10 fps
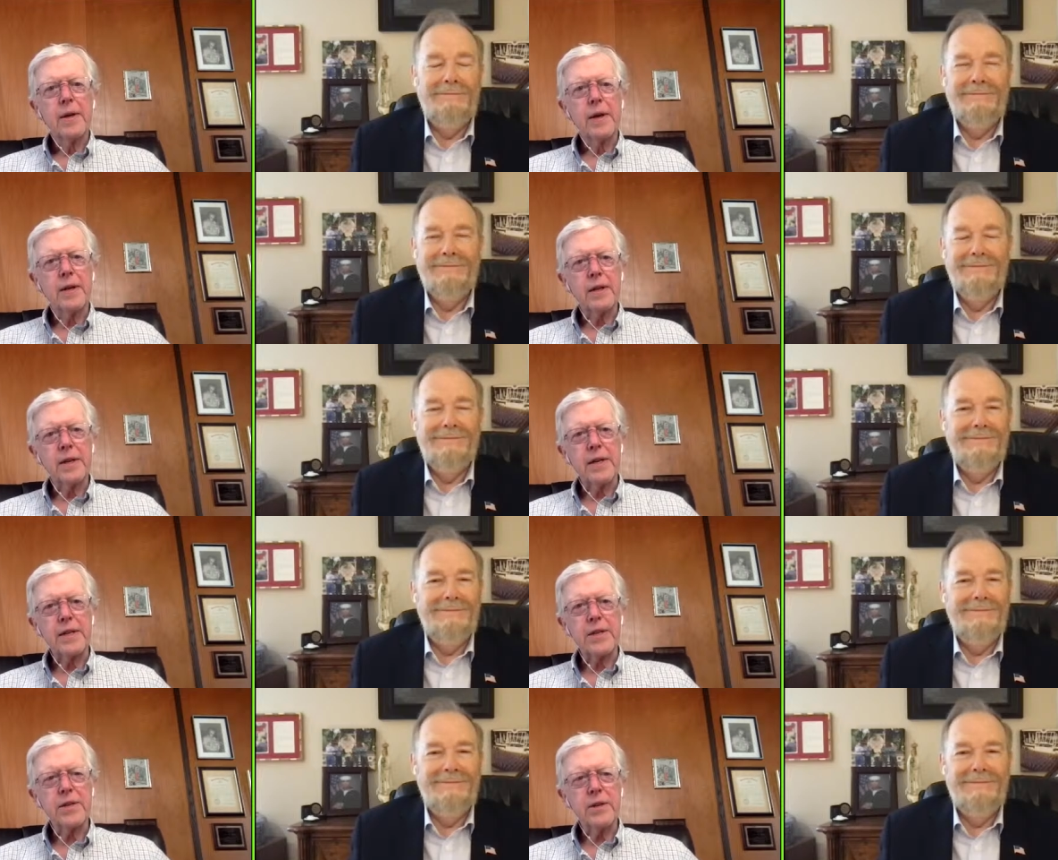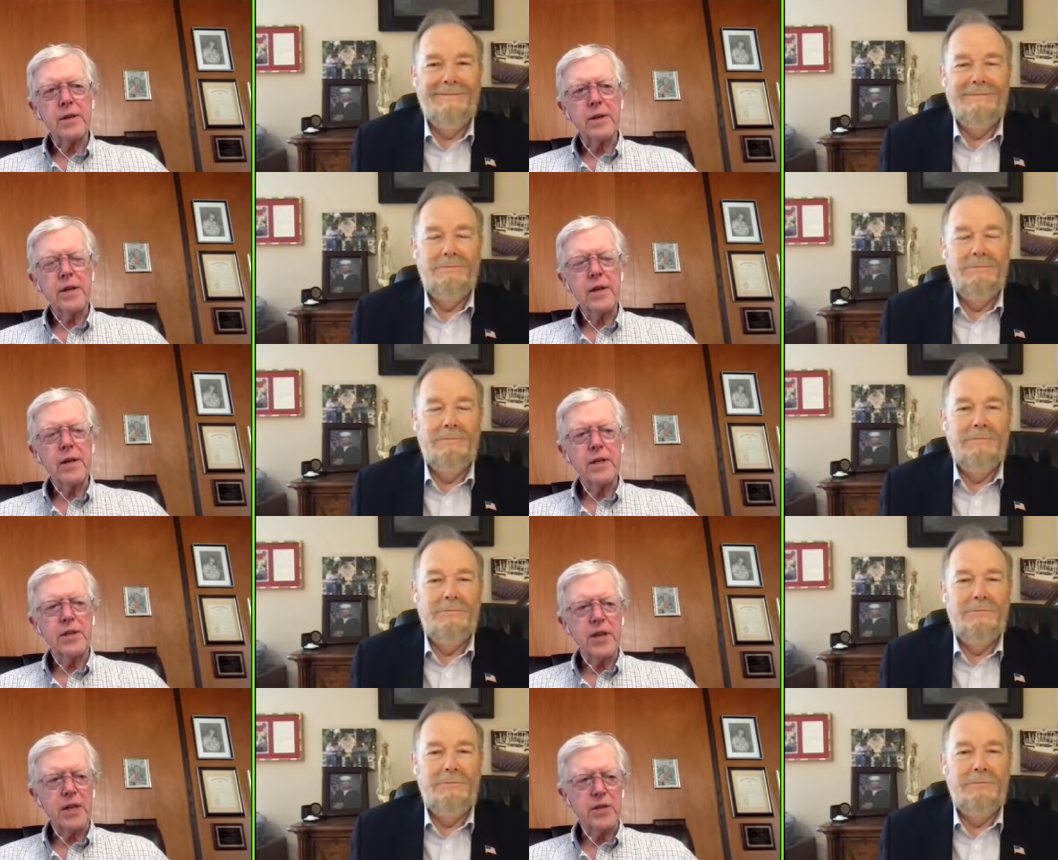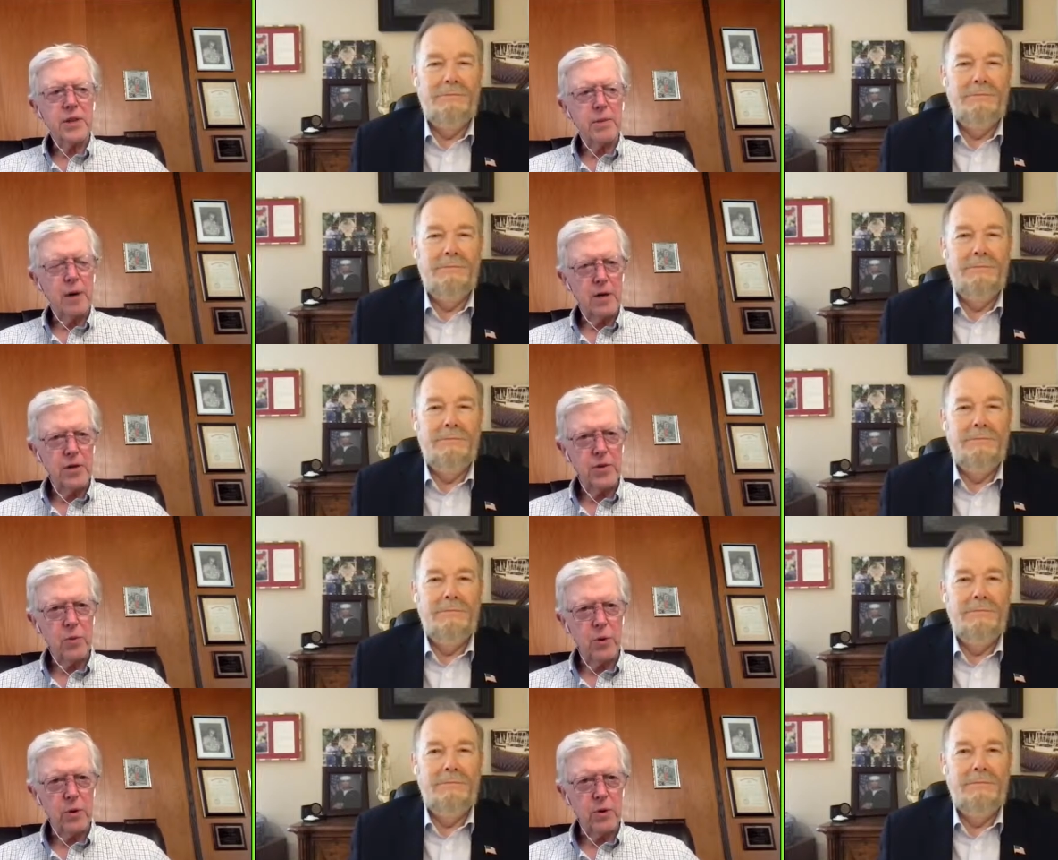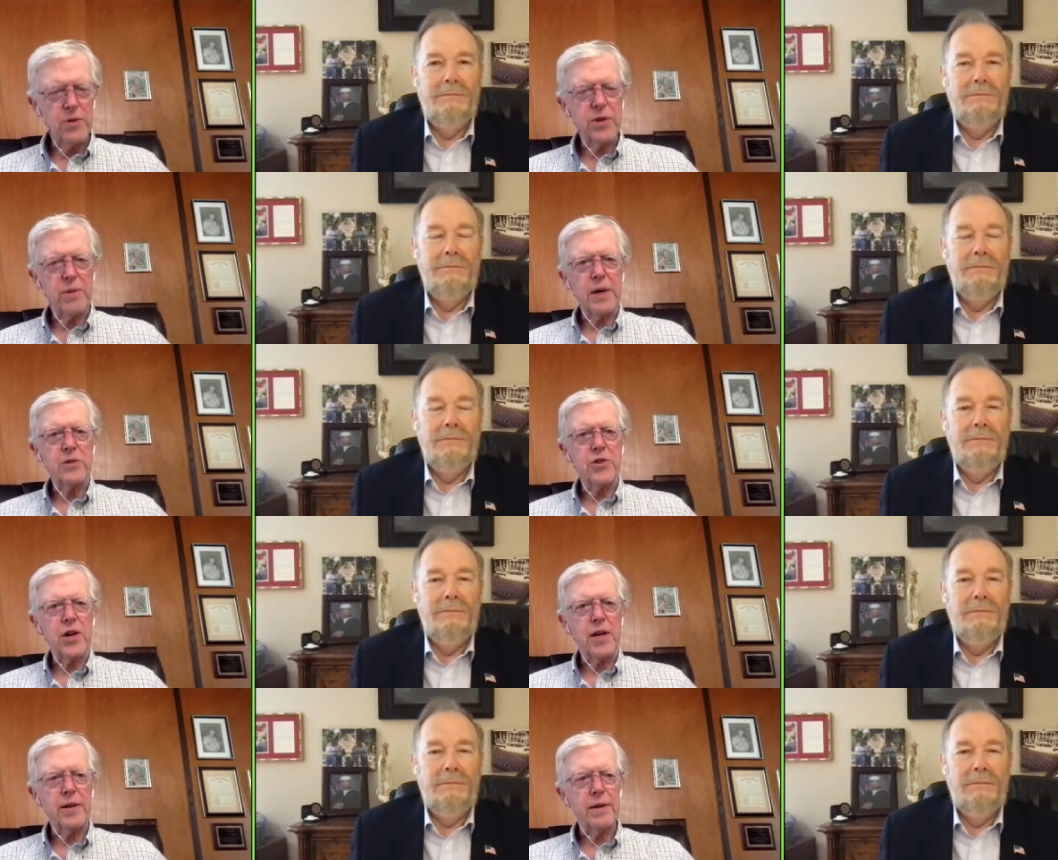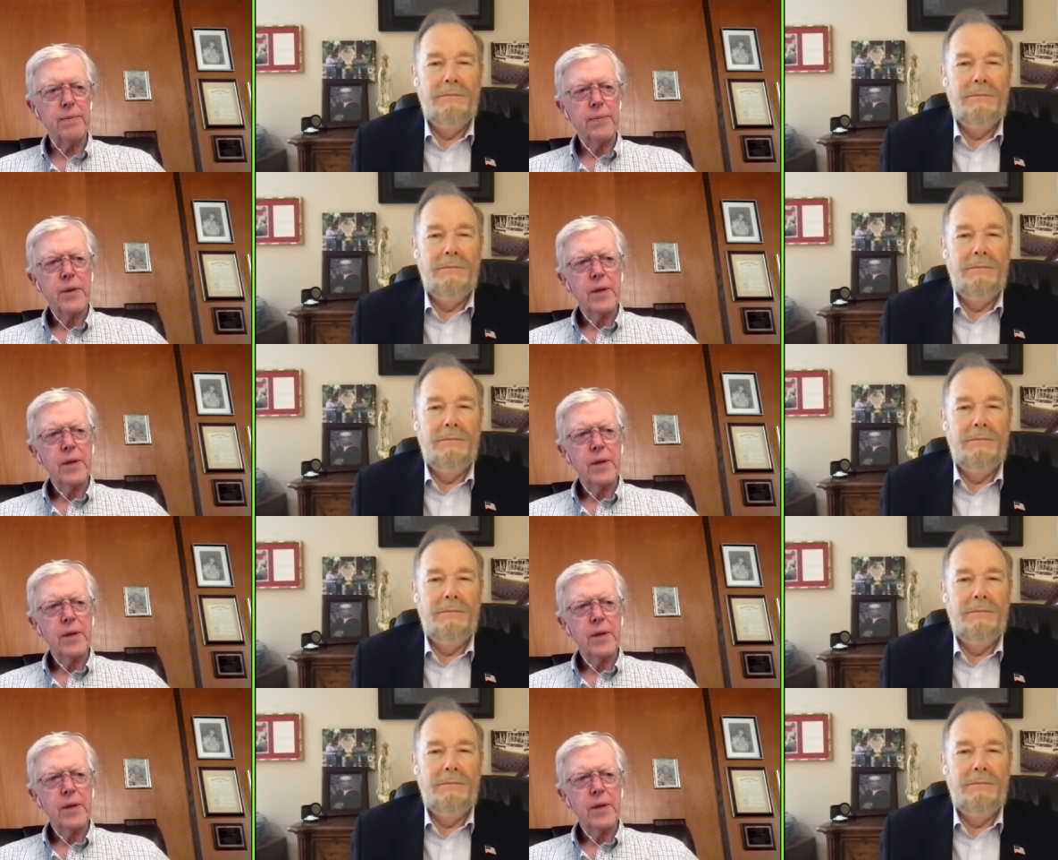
Speaker 1: nonetheless, he had said some harsh words about China,